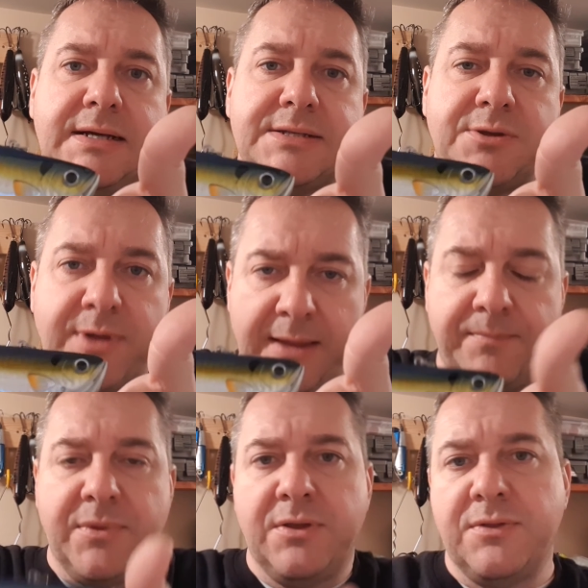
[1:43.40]
So
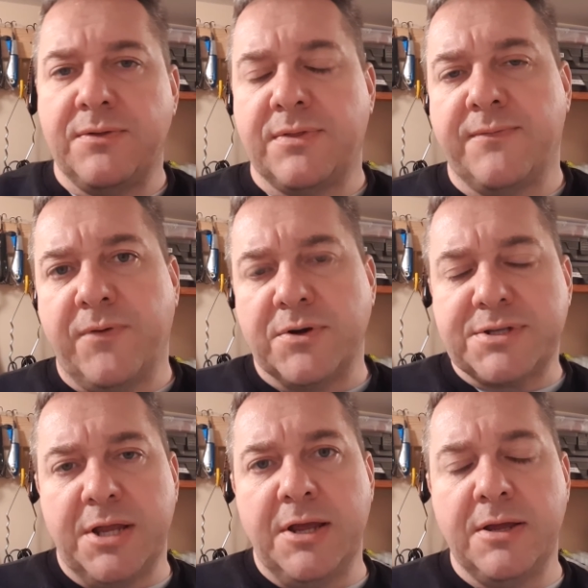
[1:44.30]
again, the
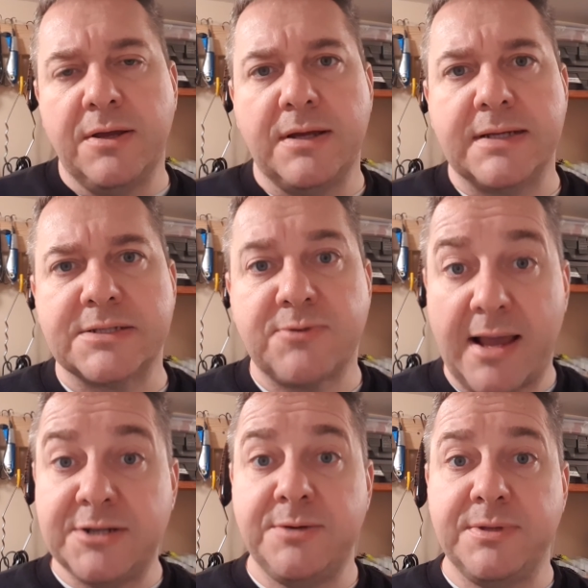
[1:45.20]
first
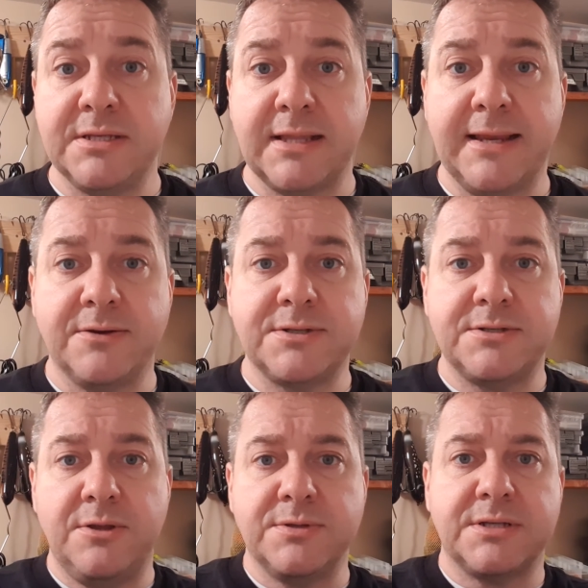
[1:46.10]
strategy with these lakers
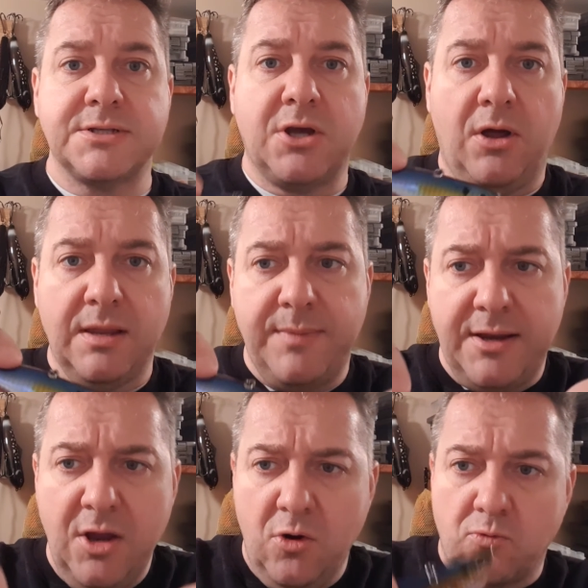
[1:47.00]
is to use it as a calling bait.